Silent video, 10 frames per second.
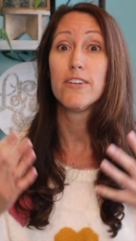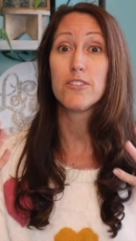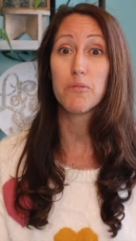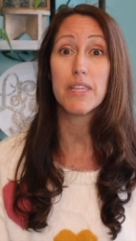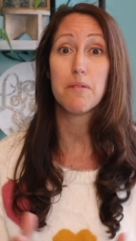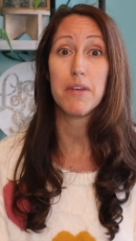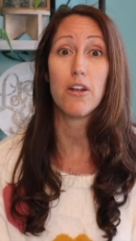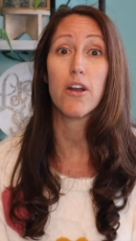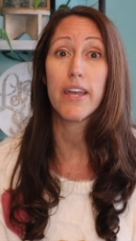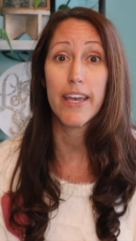so we limit
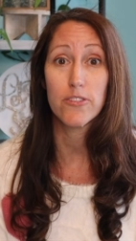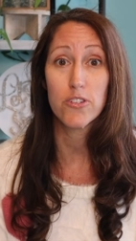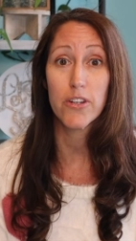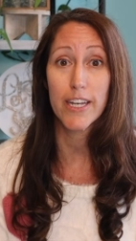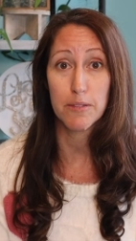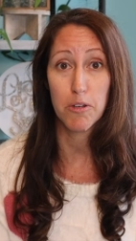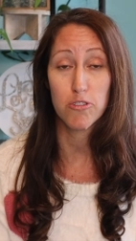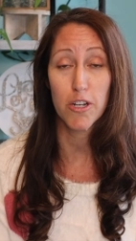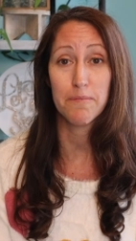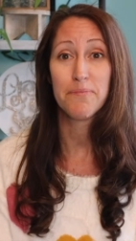our cancer
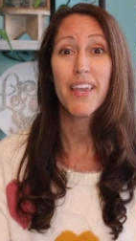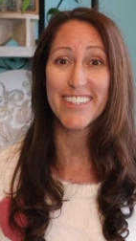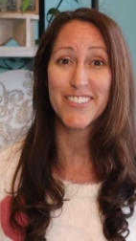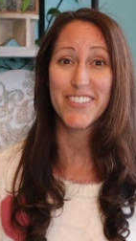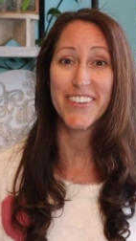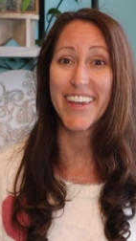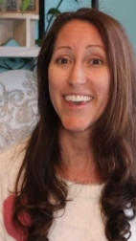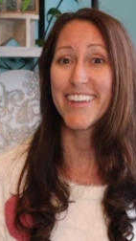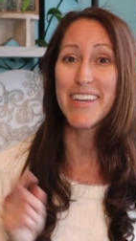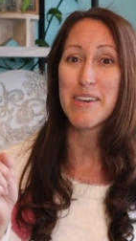exposure. Thanks for tuning
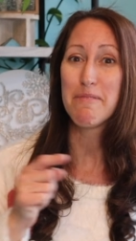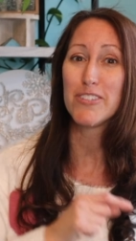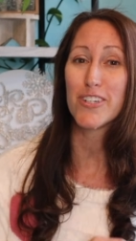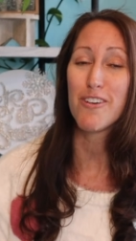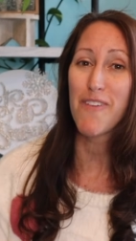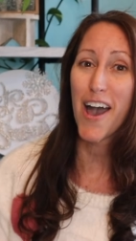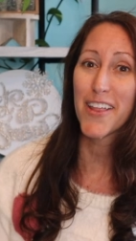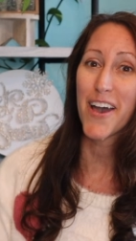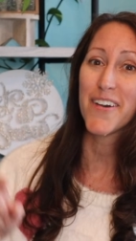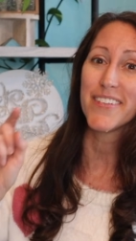in. Be sure to
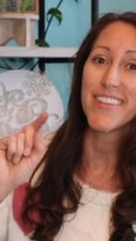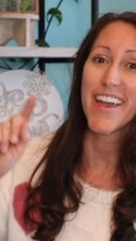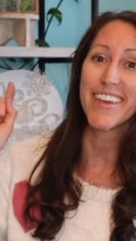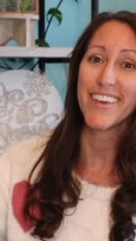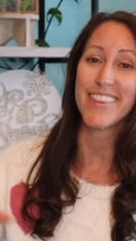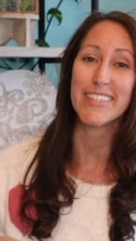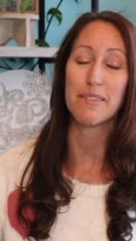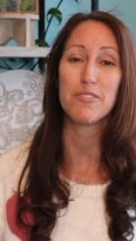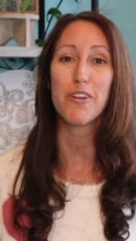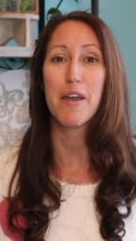follow, like, hit that
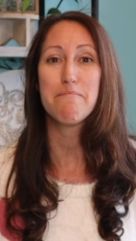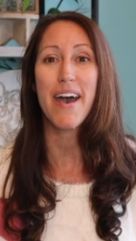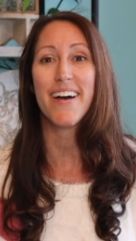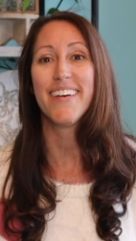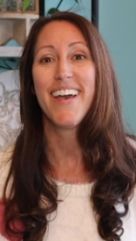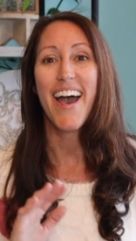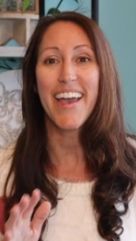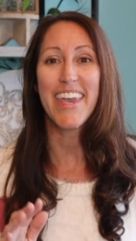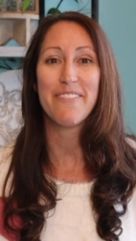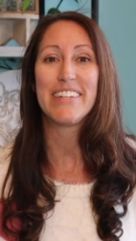subscribe bell.
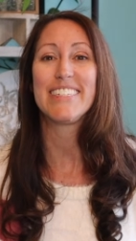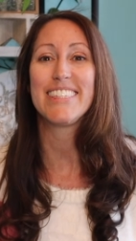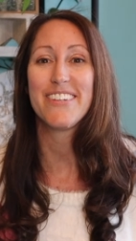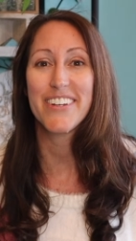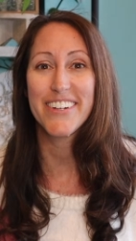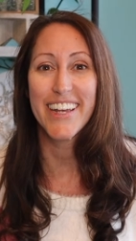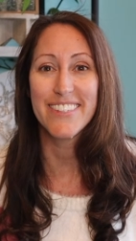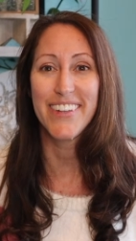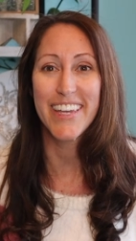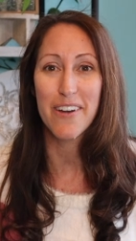I can't wait to see you on our
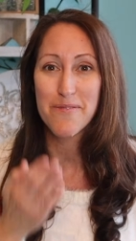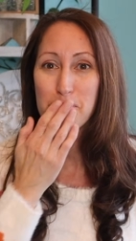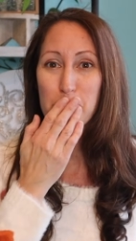next video.